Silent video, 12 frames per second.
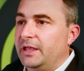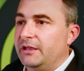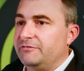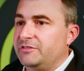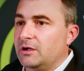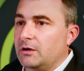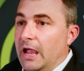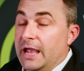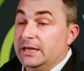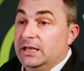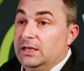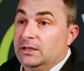If there are
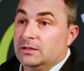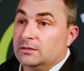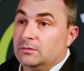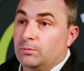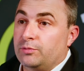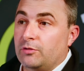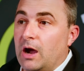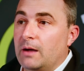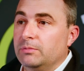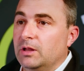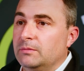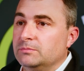any
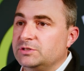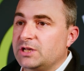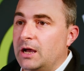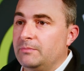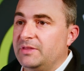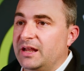problems um,